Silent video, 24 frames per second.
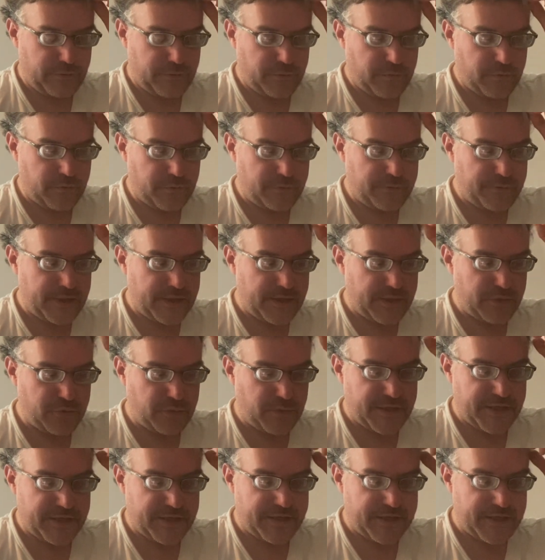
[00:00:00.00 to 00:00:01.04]
will be
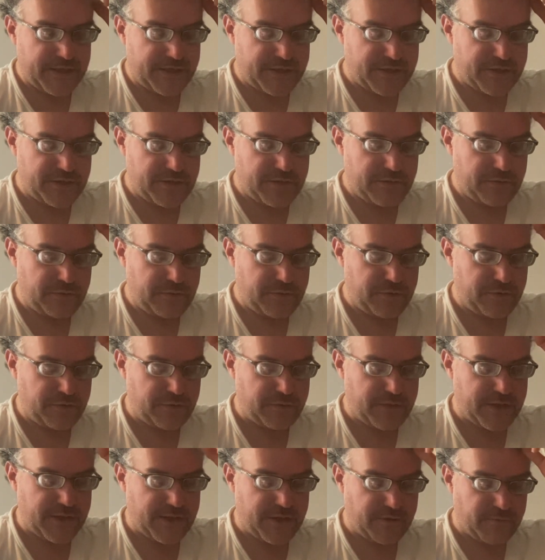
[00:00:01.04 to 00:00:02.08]
26th.
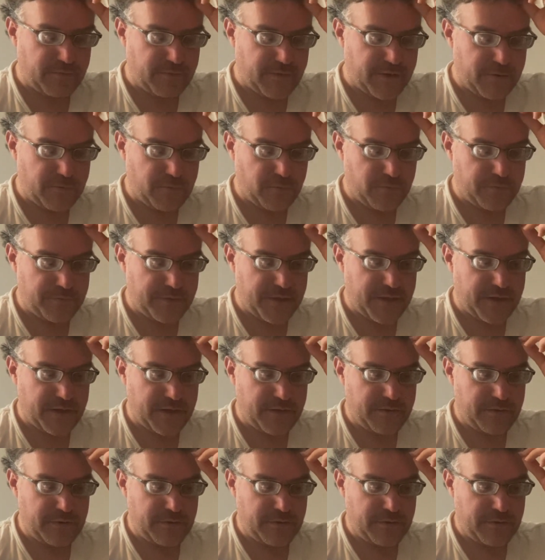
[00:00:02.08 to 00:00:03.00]
283 will be